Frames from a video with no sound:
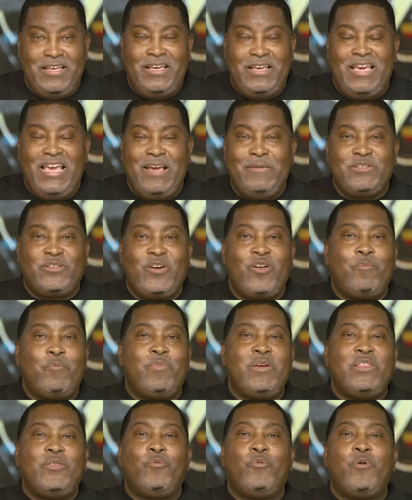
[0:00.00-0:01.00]
He was going to
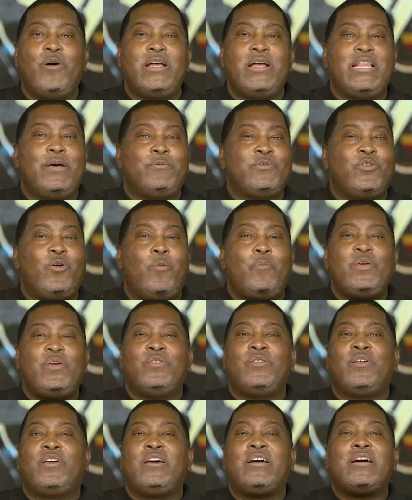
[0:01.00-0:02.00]
be the one that was going to be in
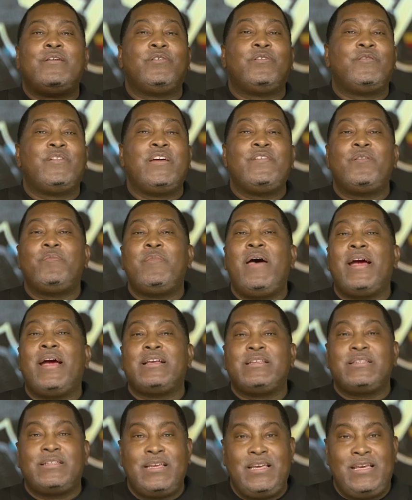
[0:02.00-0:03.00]
the cover of every
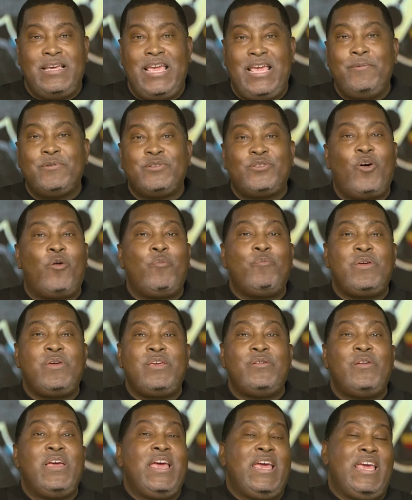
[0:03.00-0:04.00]
magazine. He was going to be
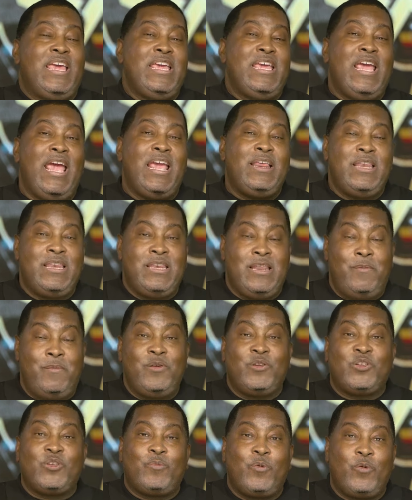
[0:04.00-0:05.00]
in E&A
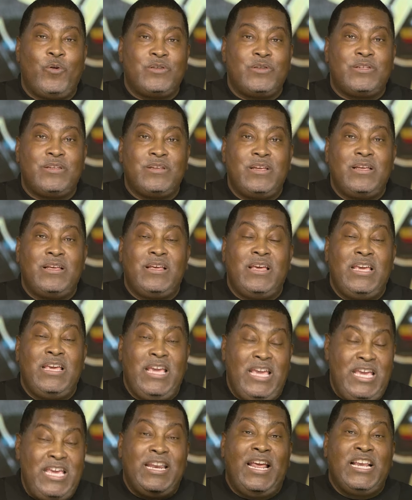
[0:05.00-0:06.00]
Sports.
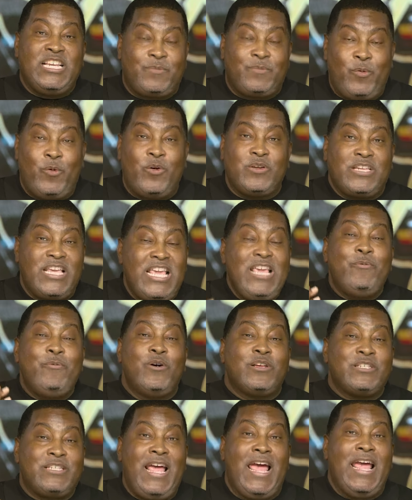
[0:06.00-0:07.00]
He
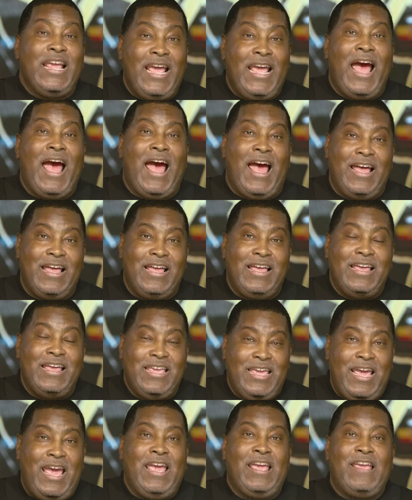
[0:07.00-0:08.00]
was that guy,
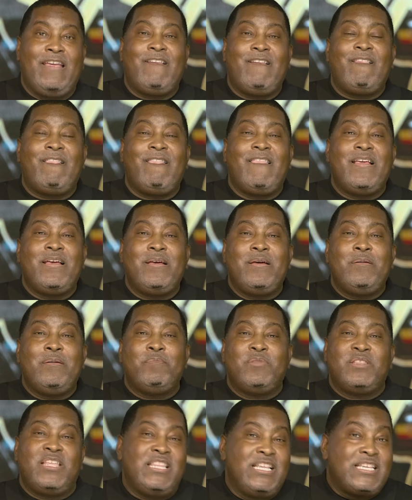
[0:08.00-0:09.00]
Cain.
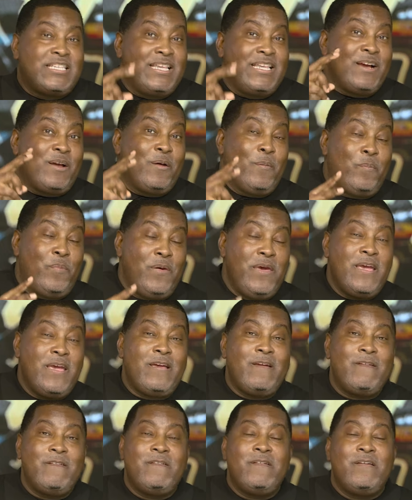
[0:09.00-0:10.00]
But then the second pick,
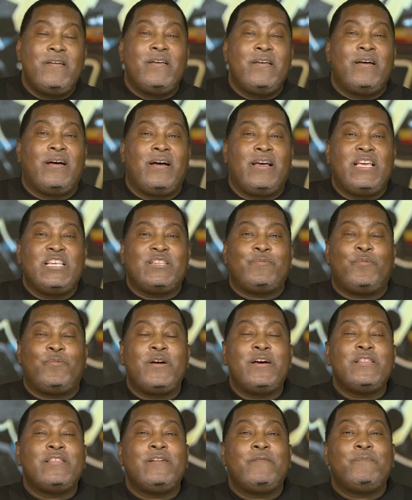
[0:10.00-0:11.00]
his
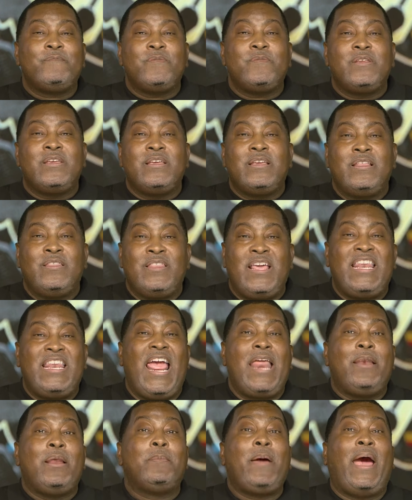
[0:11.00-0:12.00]
brother, they
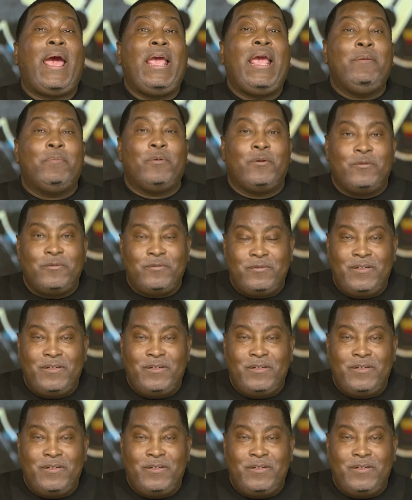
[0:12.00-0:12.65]
named him Abel.